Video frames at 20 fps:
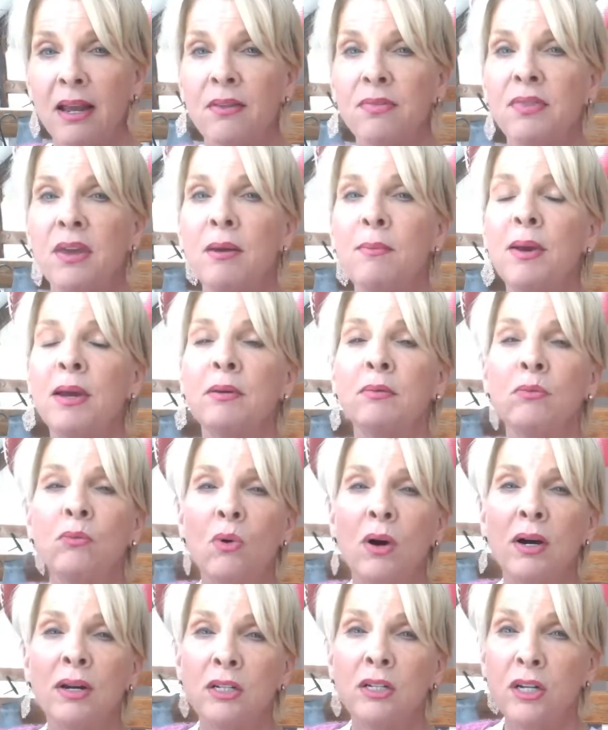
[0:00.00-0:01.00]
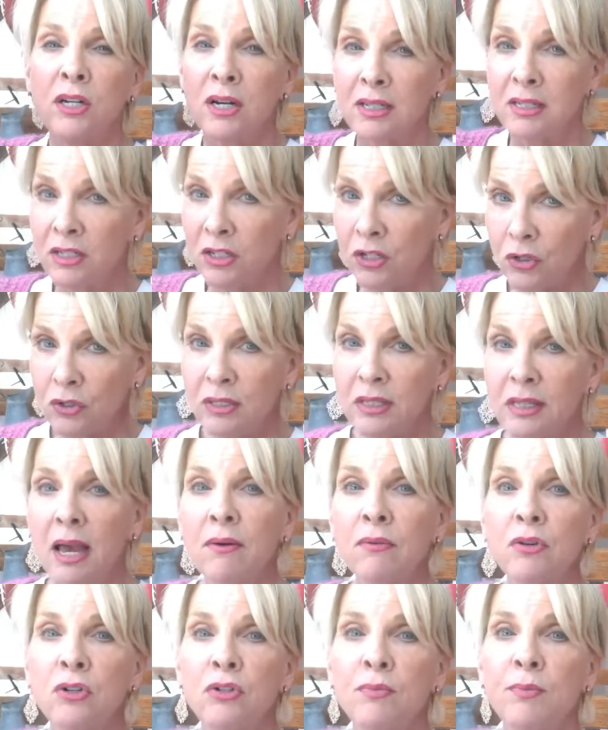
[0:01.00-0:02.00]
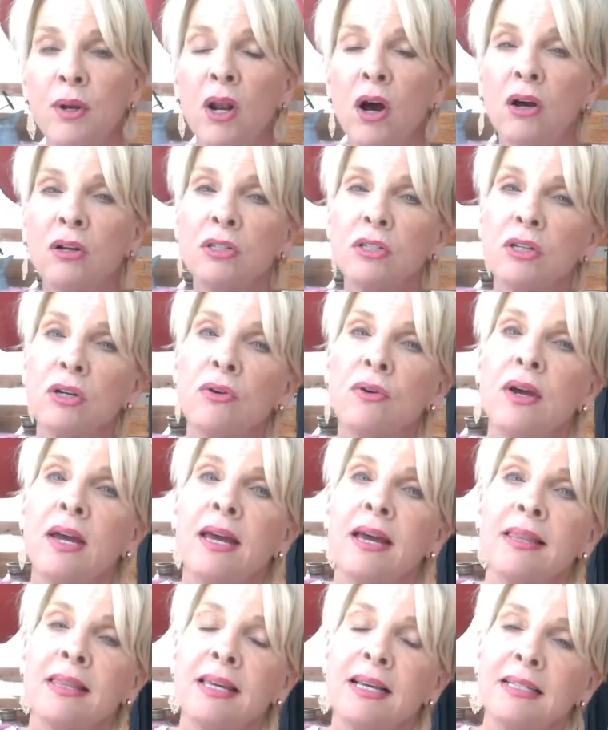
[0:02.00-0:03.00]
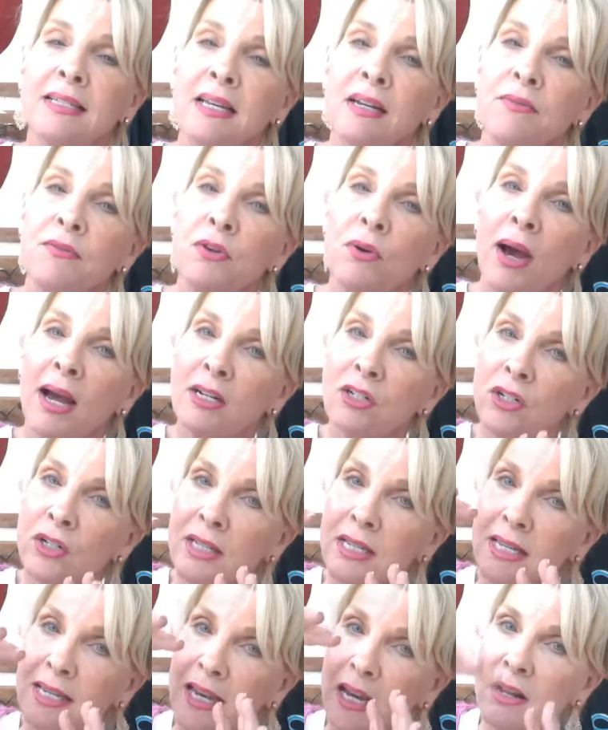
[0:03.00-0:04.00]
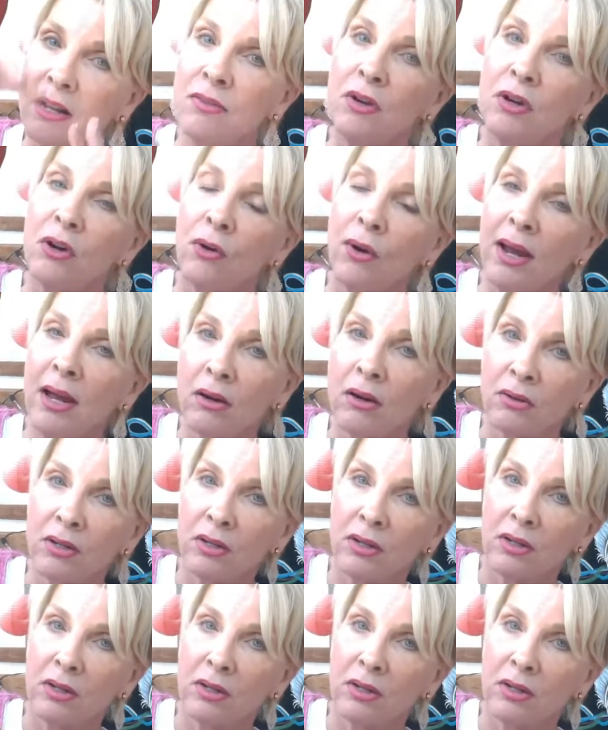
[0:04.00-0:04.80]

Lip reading: They wanted us to use leverage, but also they said if you actually get on the ground